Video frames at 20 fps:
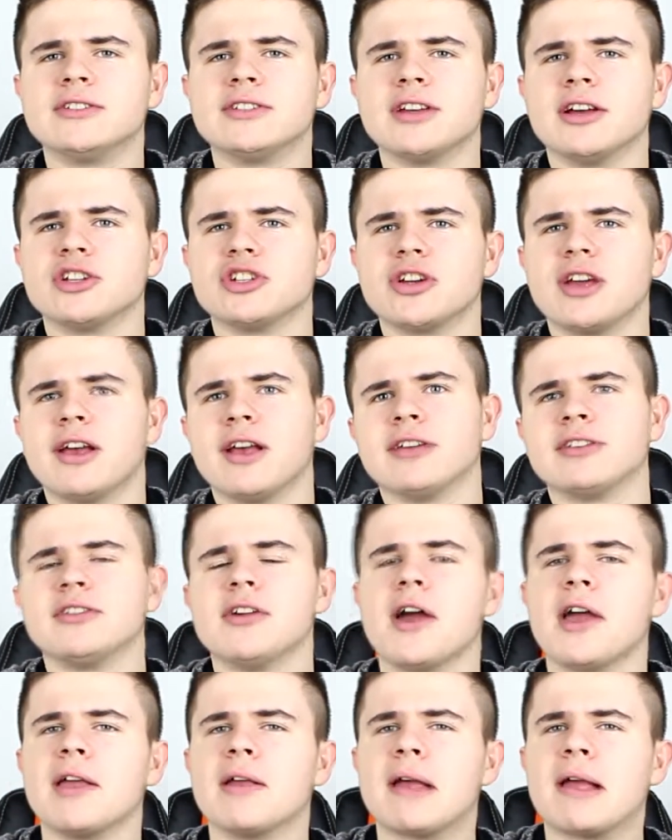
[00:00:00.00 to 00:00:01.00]
such as
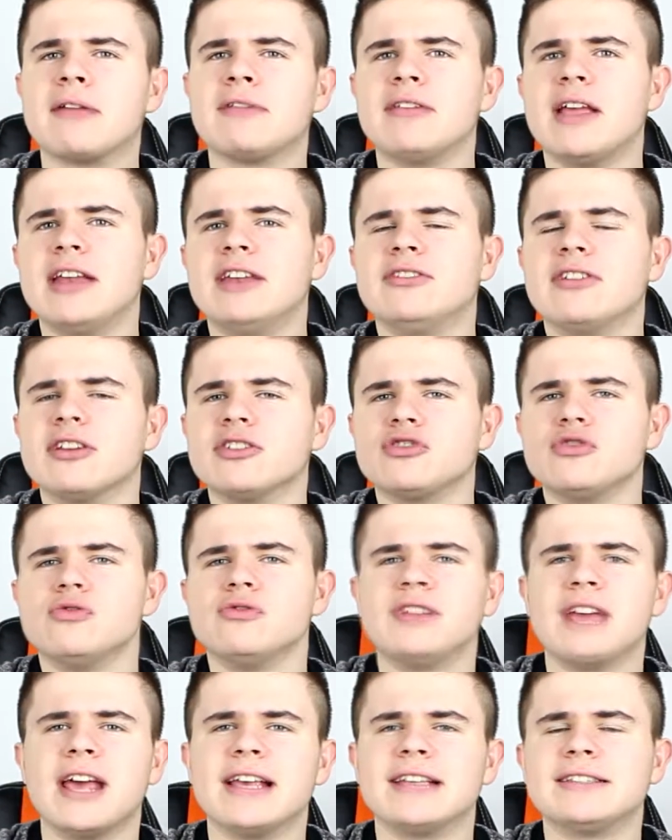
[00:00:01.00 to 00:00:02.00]
like
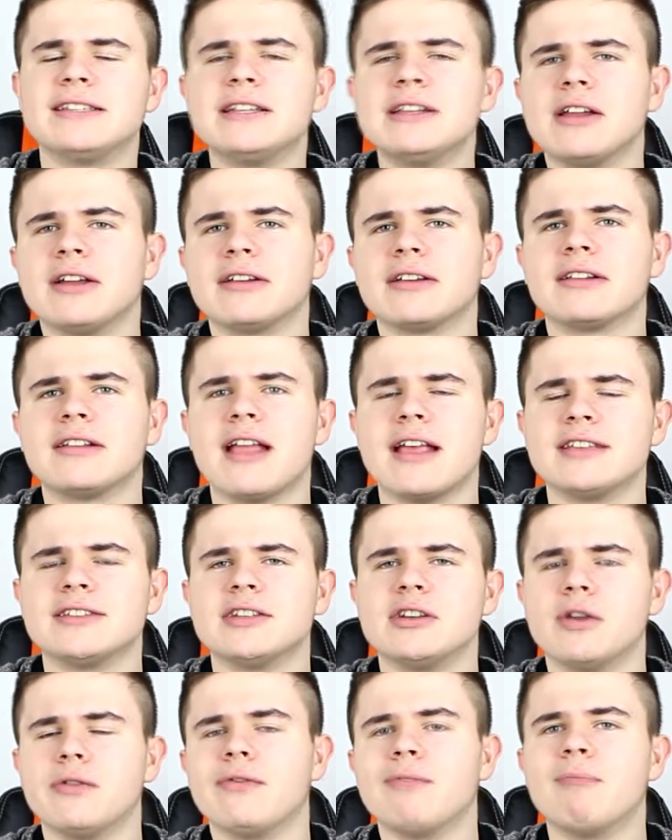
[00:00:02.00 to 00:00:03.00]
industrial testing, like
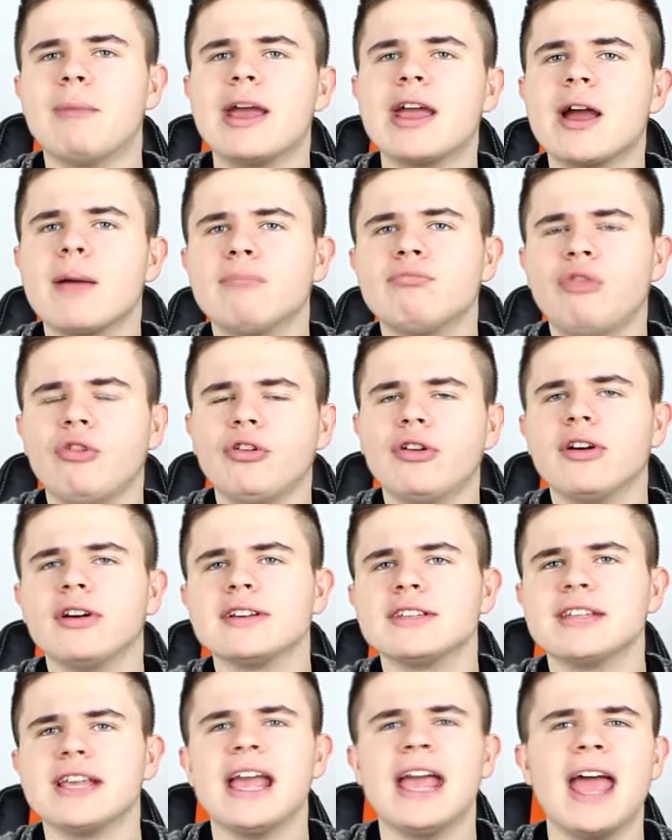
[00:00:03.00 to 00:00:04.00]
testing of makeup
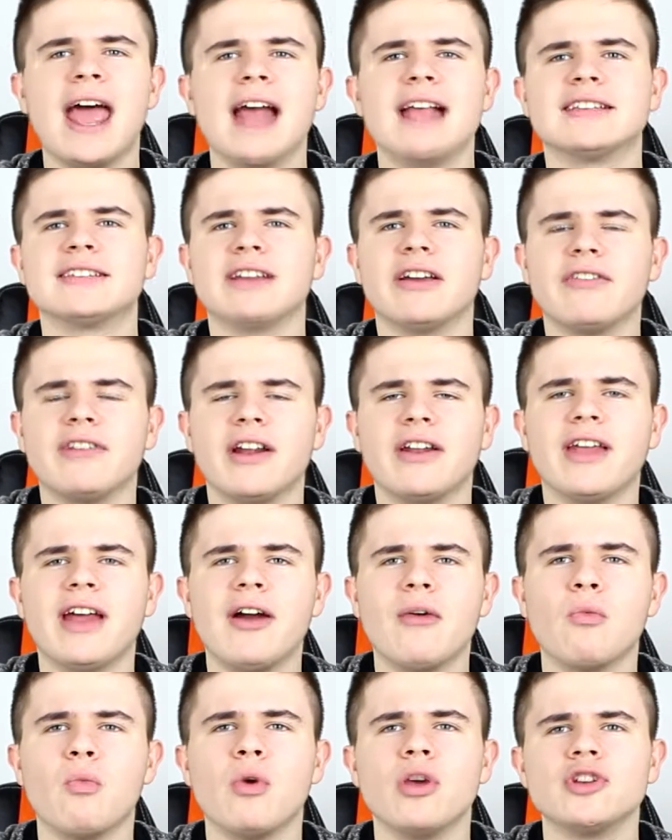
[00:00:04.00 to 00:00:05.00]
products and stuff like
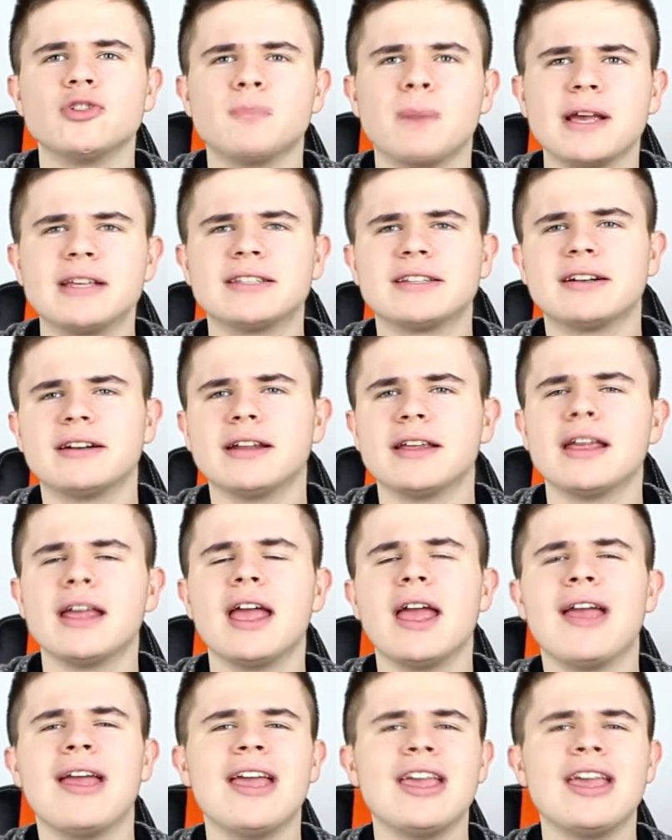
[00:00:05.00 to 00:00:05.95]
that, which basically